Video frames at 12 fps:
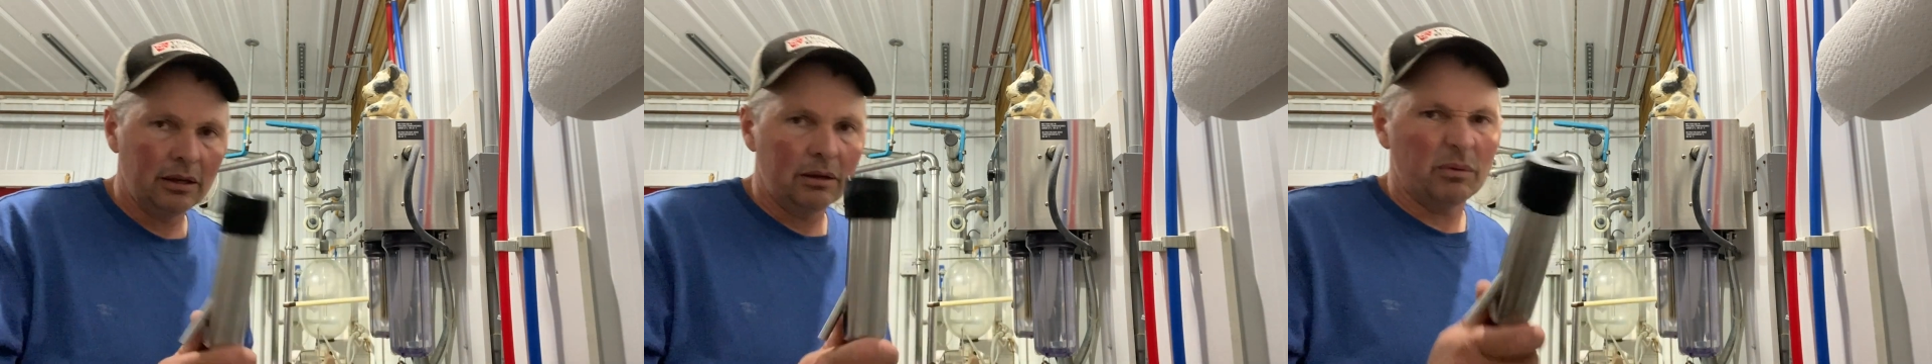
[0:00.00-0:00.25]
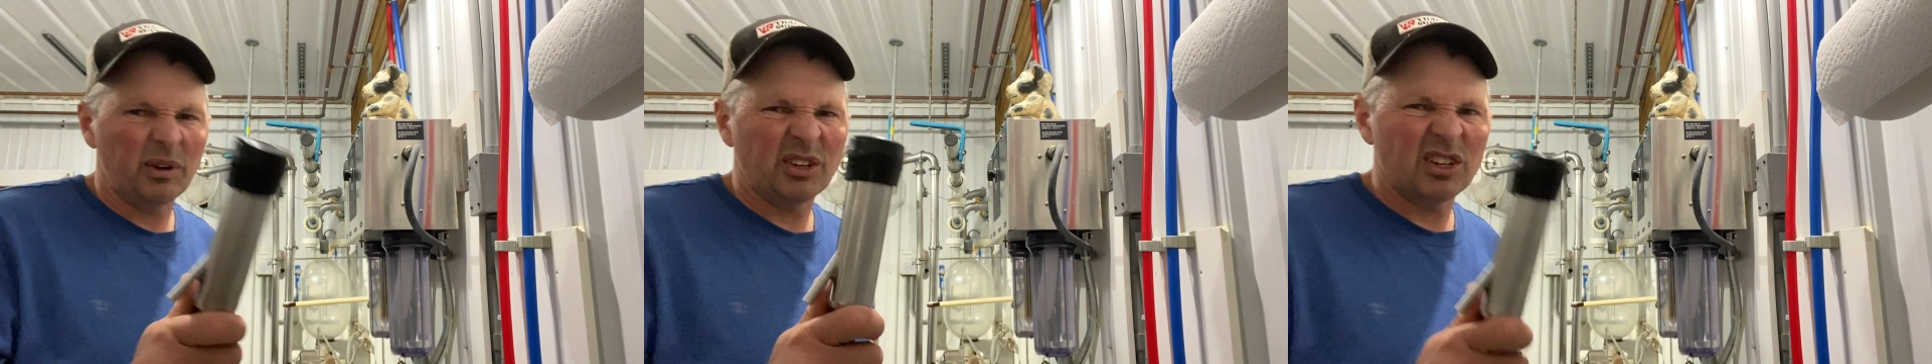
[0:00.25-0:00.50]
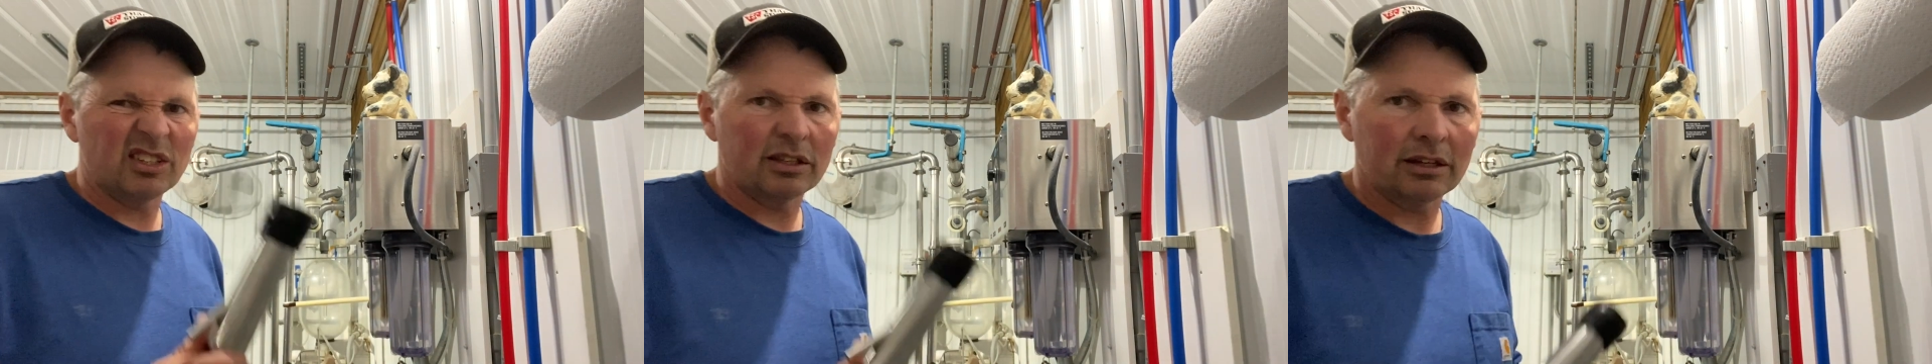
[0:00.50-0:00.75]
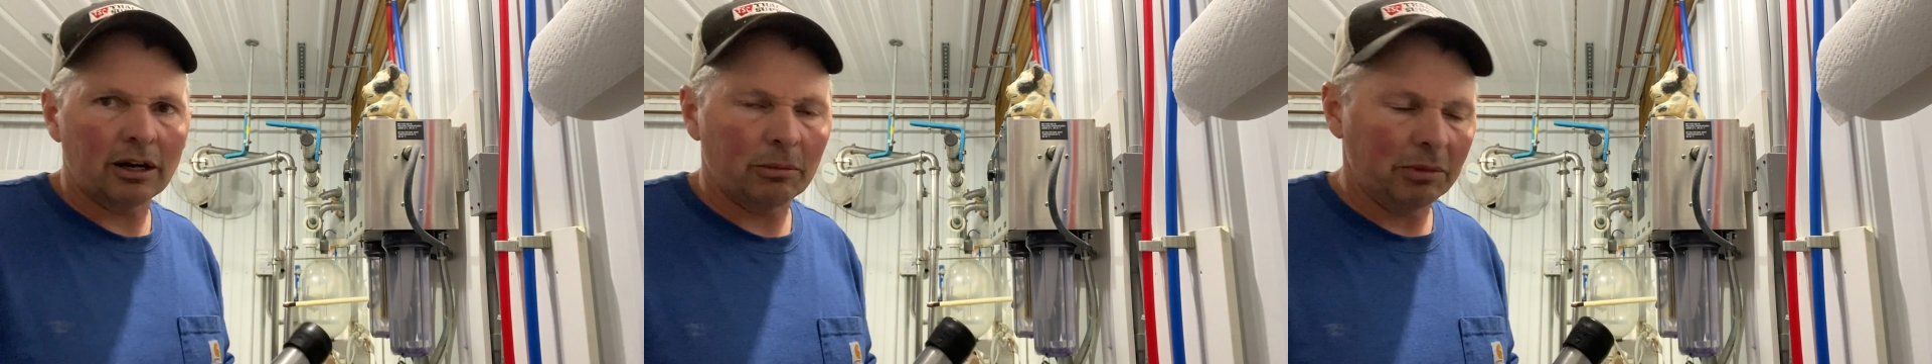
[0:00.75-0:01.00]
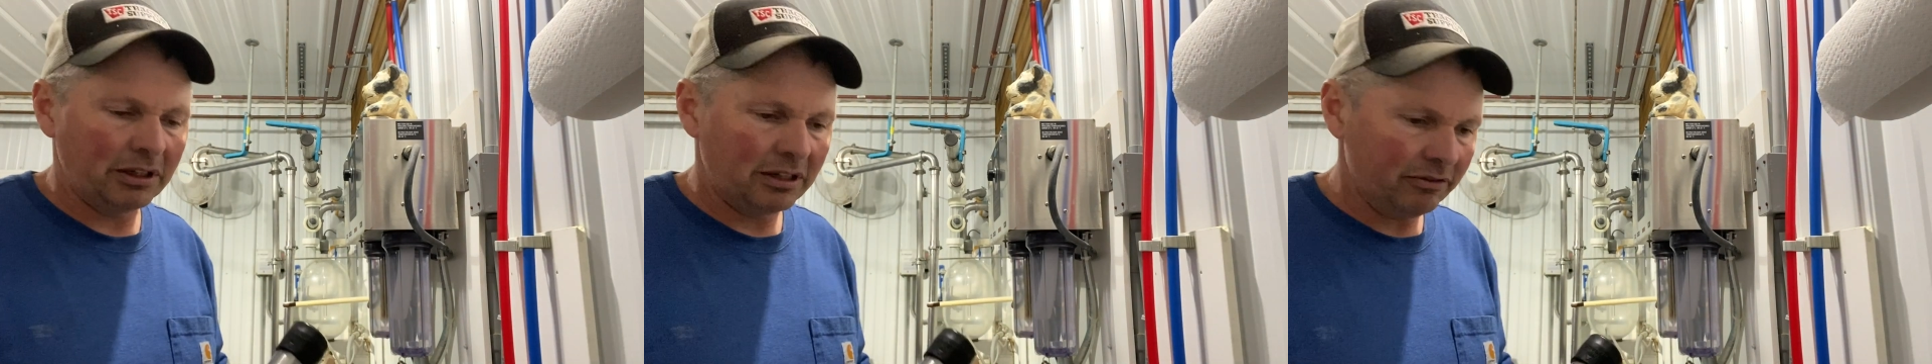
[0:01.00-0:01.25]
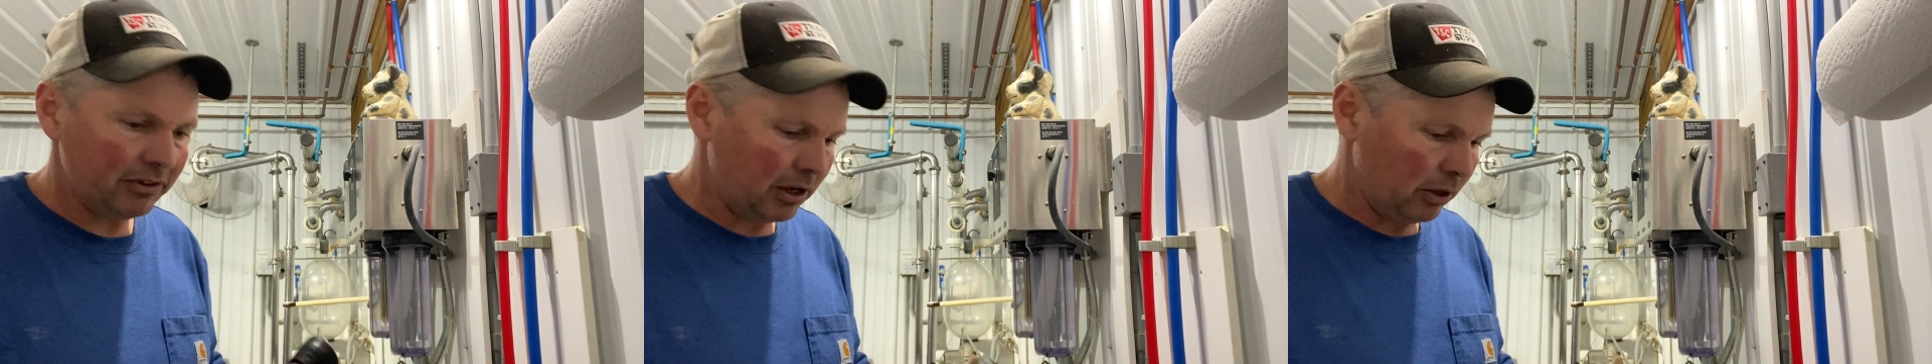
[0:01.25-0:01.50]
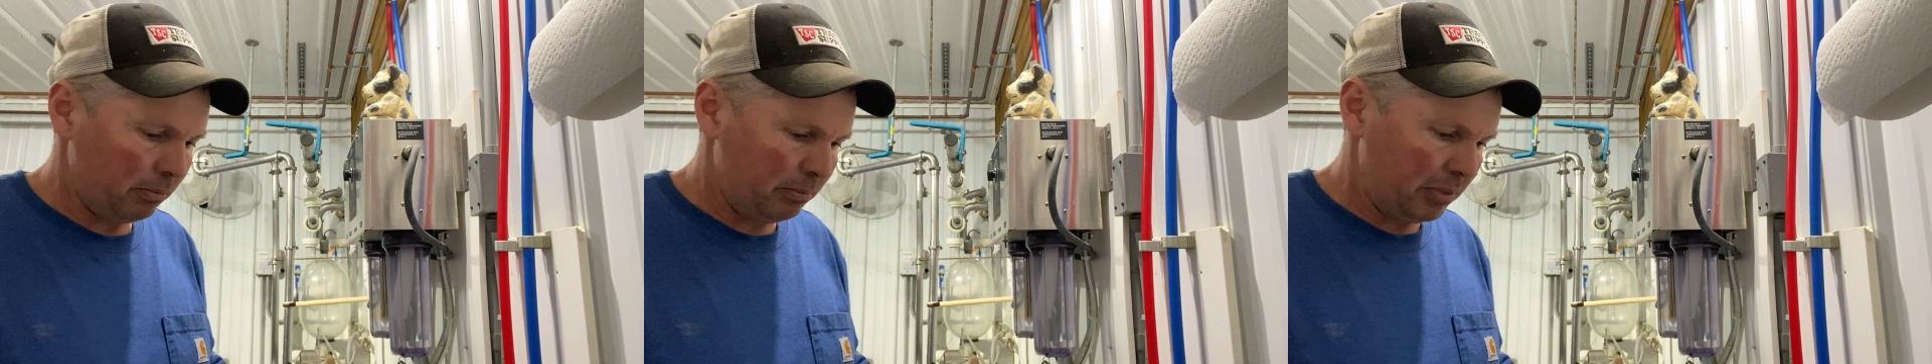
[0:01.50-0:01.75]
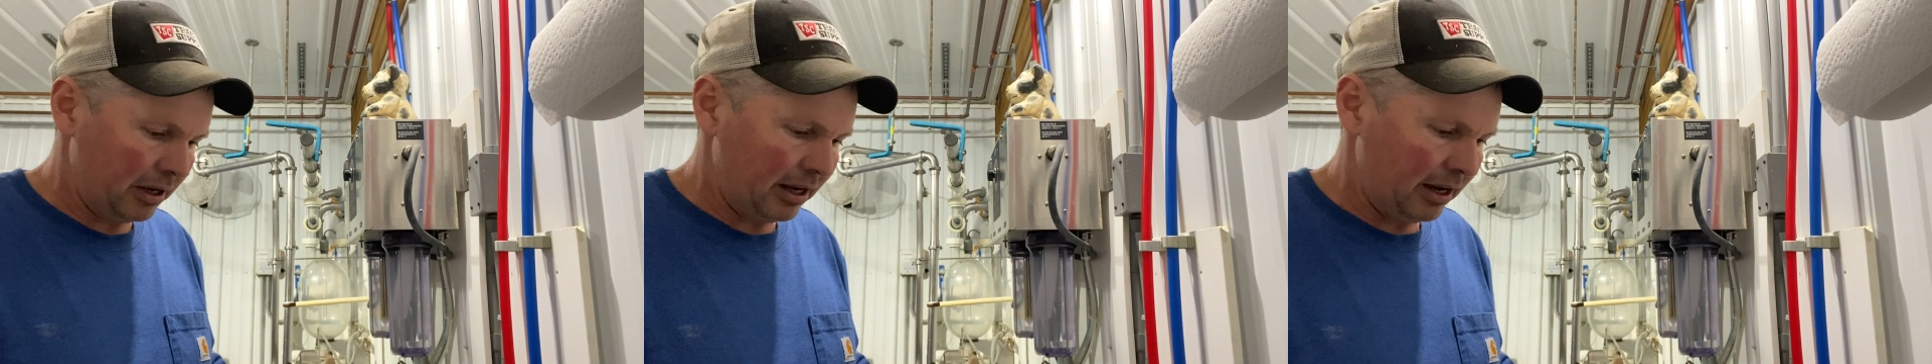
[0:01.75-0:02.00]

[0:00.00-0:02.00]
which isn't terribly difficult, but